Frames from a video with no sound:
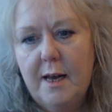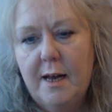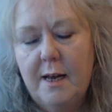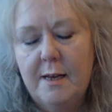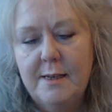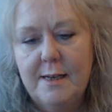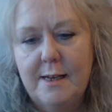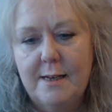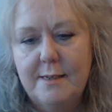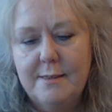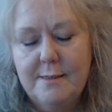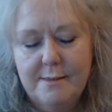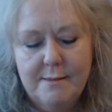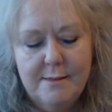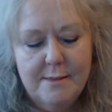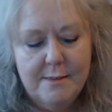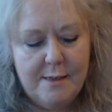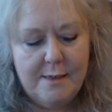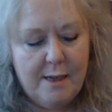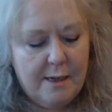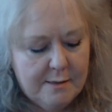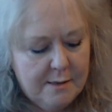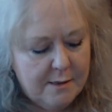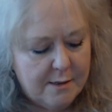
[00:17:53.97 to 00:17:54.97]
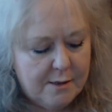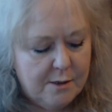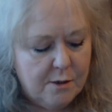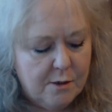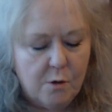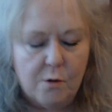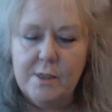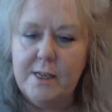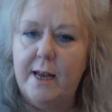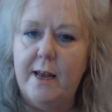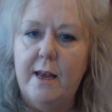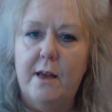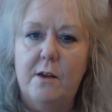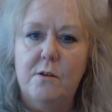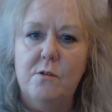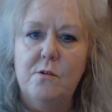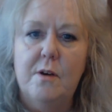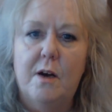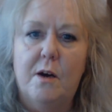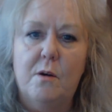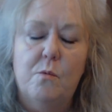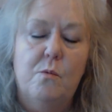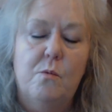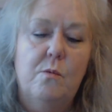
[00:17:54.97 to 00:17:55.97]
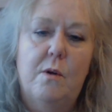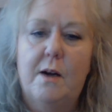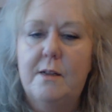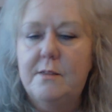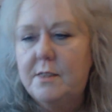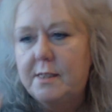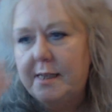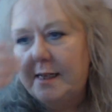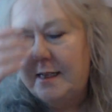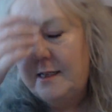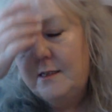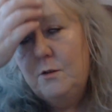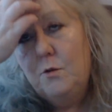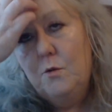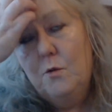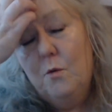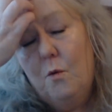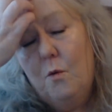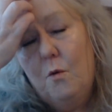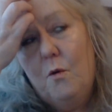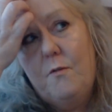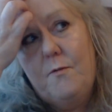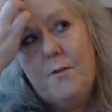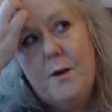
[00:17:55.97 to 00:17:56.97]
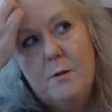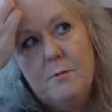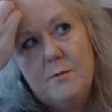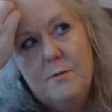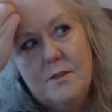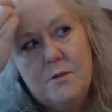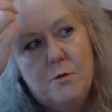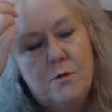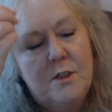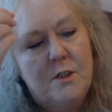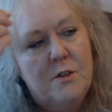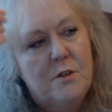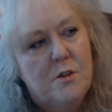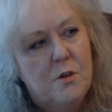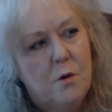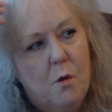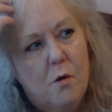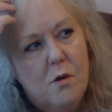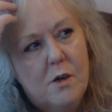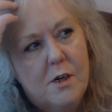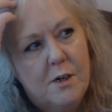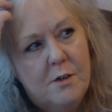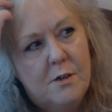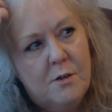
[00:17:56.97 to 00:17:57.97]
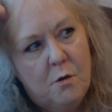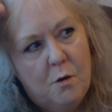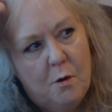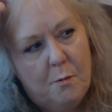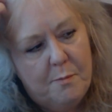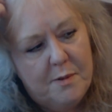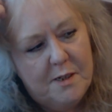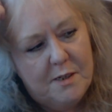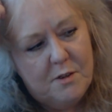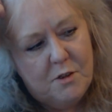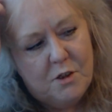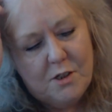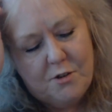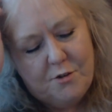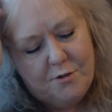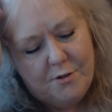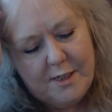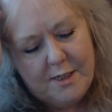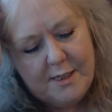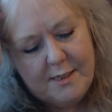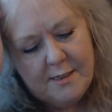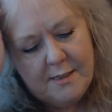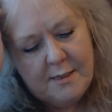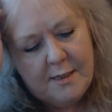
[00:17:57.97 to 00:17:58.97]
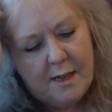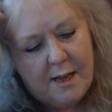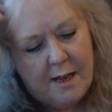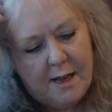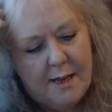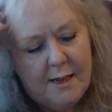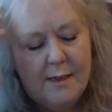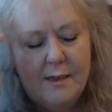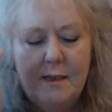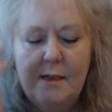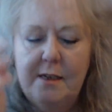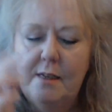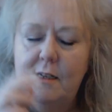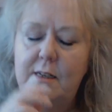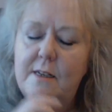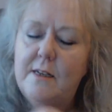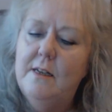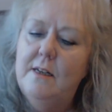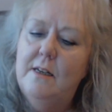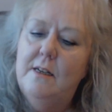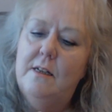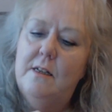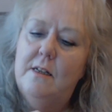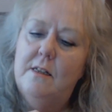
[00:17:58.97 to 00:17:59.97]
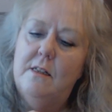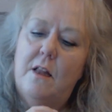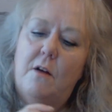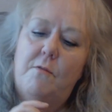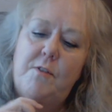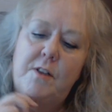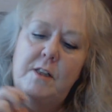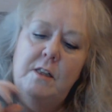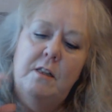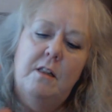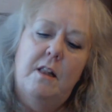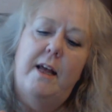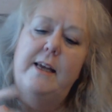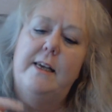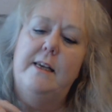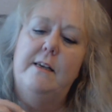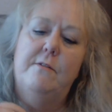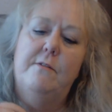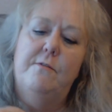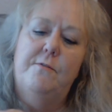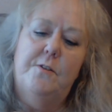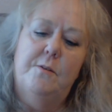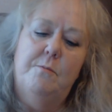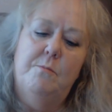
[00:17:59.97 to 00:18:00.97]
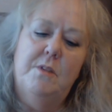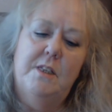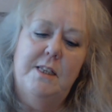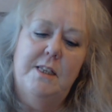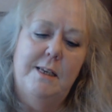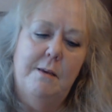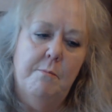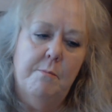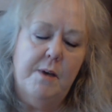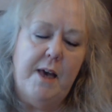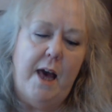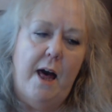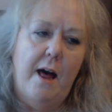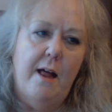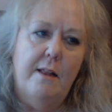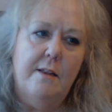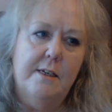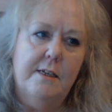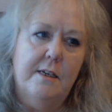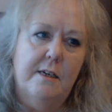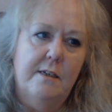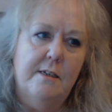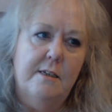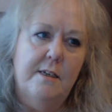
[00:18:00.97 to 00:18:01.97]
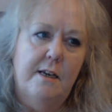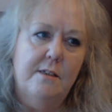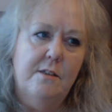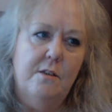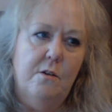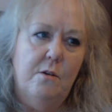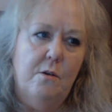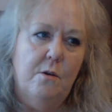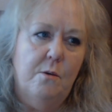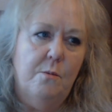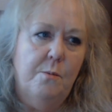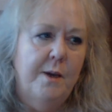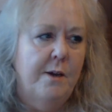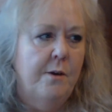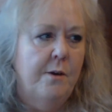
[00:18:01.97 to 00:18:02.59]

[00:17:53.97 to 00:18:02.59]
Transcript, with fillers: I, I hadn't sought it out. I, I didn't know if I was going to talk or not, but just reading that Love and Light from Liam Gallagher, I thought,